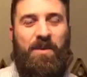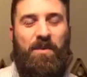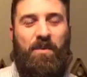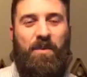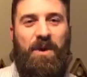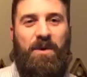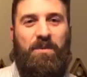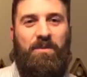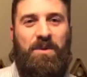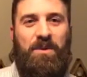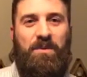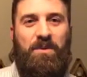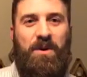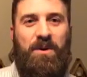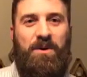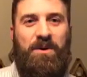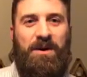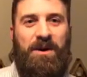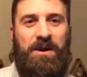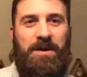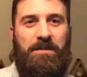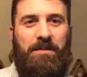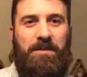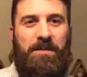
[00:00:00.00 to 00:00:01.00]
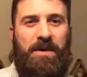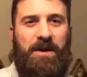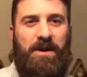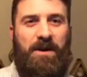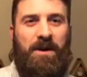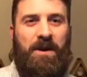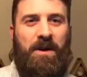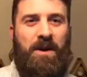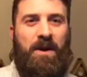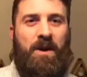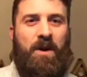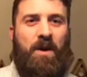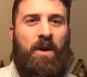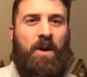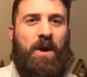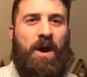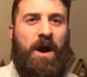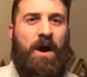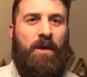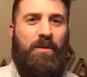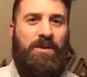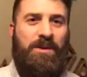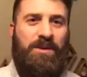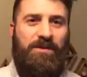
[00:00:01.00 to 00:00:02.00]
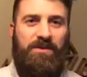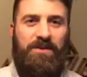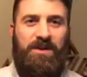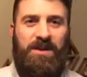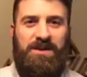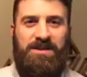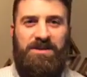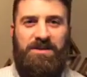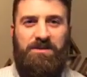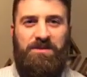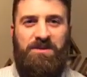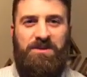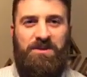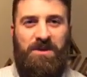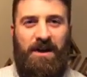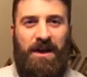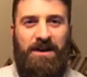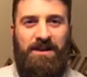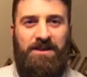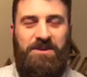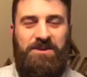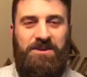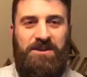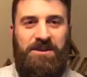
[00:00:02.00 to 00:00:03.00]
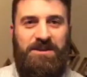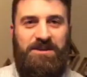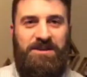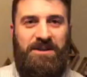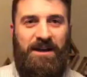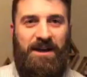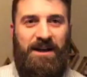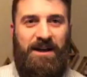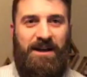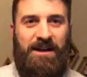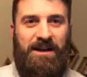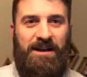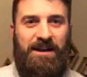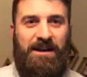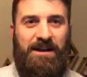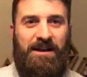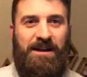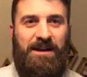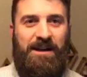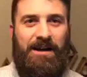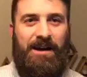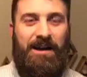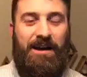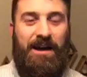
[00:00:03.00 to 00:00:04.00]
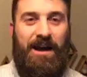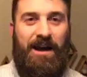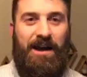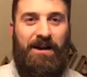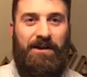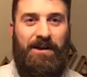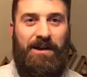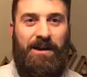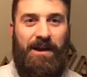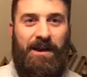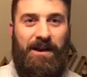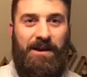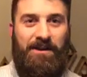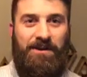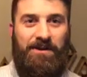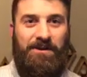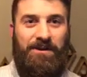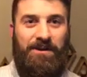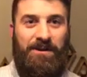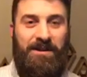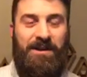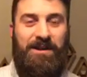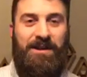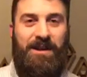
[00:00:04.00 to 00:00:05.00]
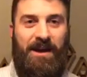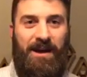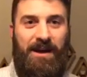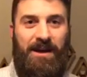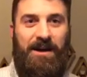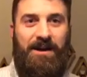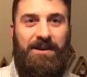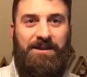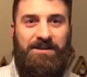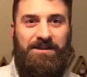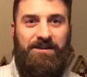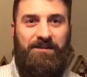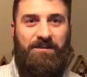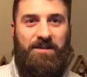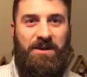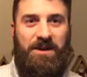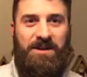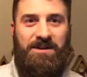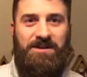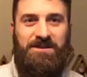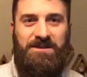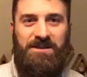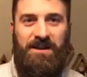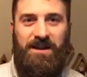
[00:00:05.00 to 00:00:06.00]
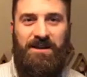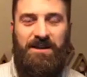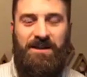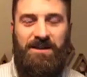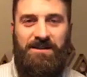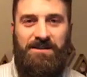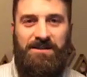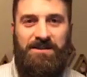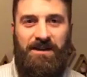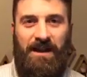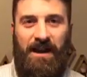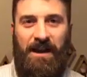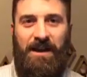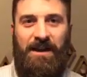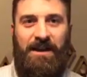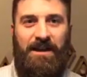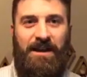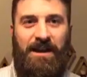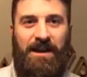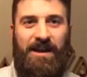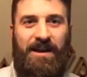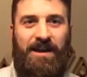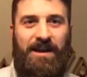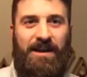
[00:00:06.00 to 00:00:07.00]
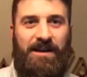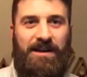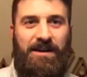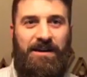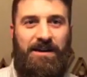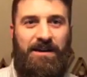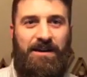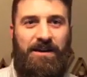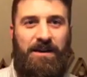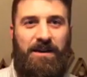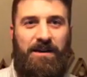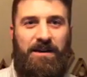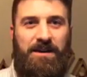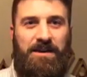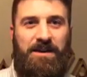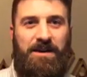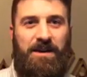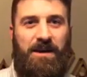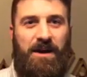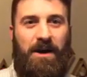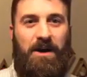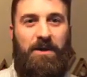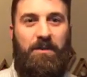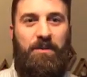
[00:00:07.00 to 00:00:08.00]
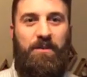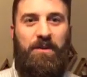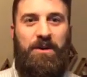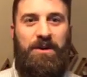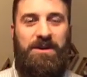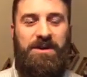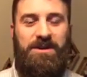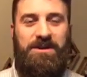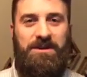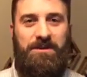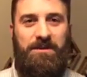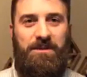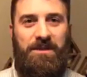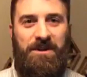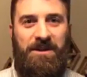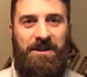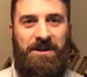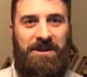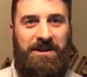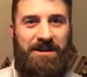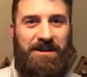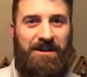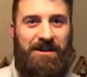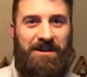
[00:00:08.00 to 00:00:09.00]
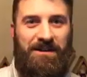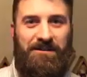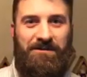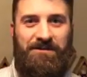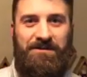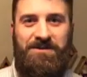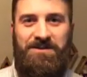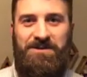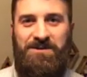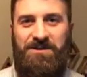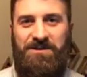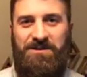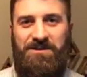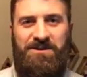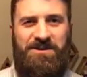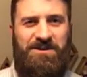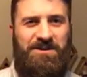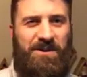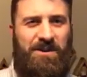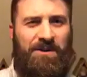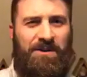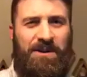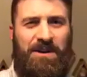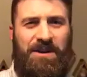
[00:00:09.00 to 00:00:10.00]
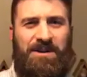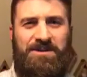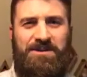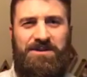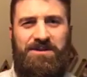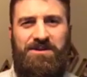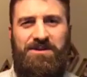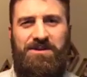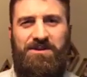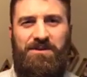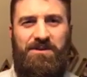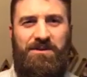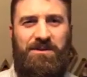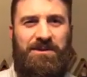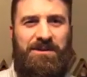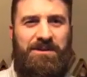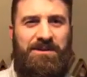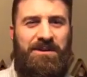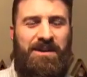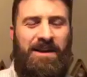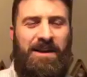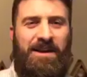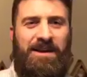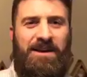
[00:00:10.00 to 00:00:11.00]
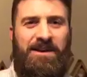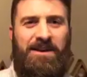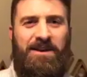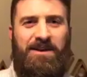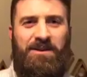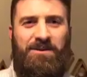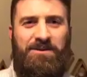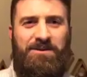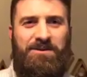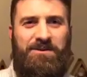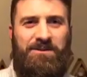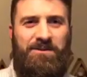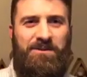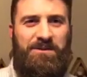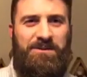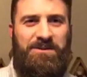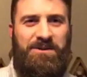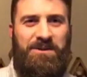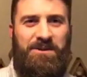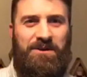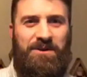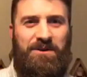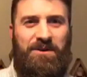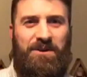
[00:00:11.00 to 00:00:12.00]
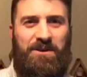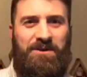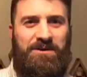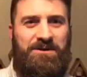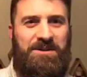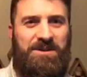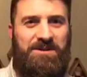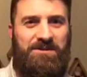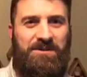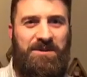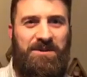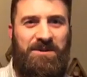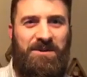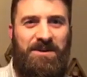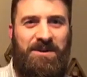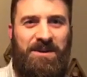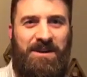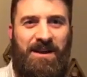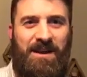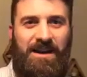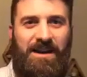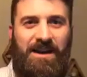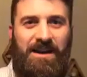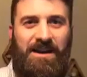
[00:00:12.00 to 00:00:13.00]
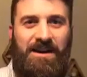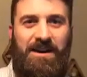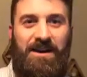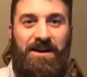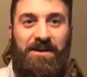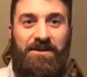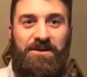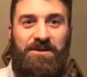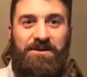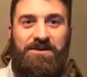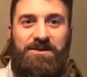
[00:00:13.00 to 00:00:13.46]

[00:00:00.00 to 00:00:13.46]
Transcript: when we woke up. But I want to give you guys some strategies on how to handle the chaos of being stuck inside and the unpredictability of snow days in school, schools that are closed as we look at another